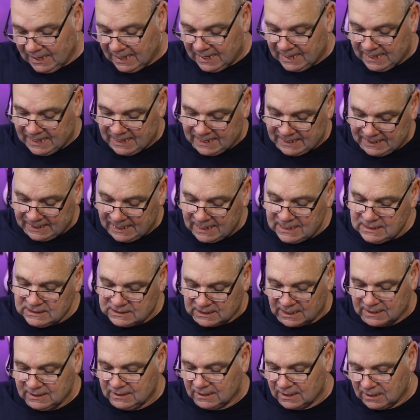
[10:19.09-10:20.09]
And he
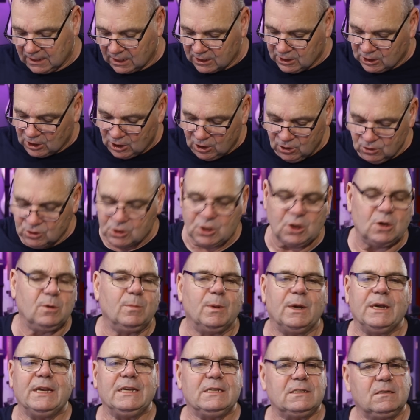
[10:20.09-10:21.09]
said, a
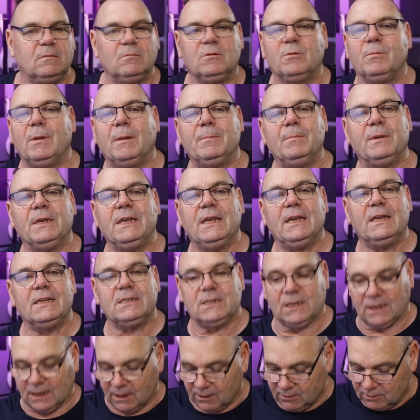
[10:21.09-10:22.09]
YouTuber, he seemed to remember
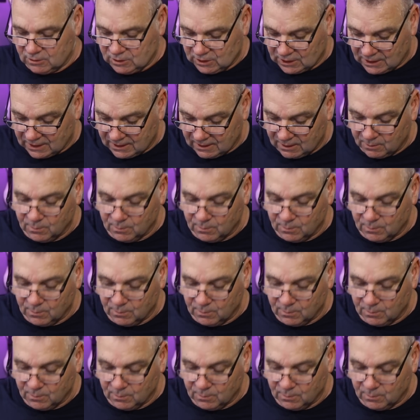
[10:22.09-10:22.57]
years ago, saying